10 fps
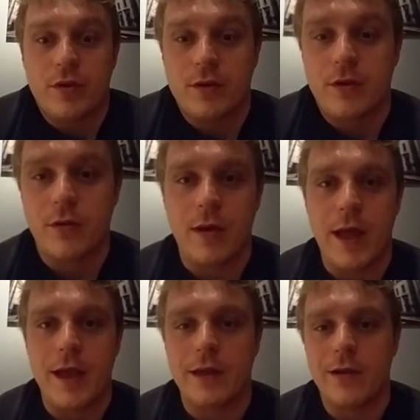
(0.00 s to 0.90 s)
Just go,
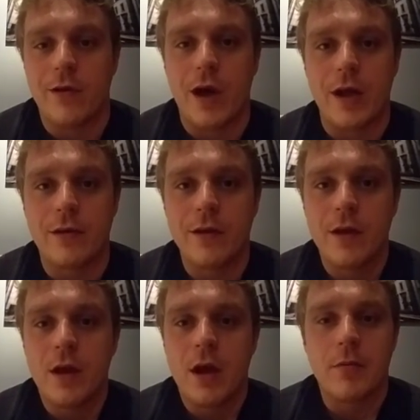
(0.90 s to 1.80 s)
hey, I
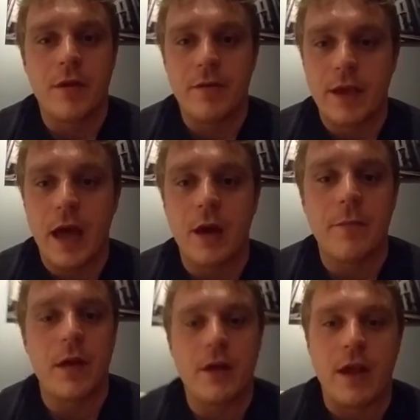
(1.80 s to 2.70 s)
believe in
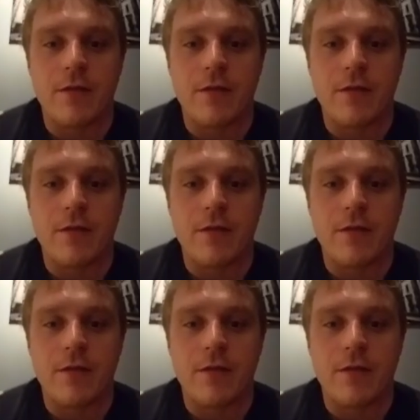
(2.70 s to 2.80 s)
accountability.